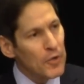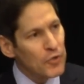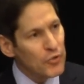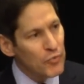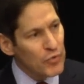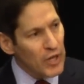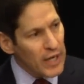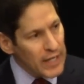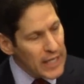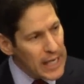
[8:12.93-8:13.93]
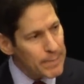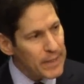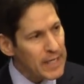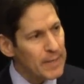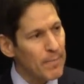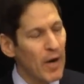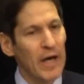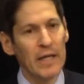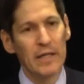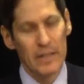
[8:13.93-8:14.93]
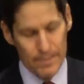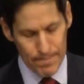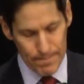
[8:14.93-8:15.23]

to keep in mind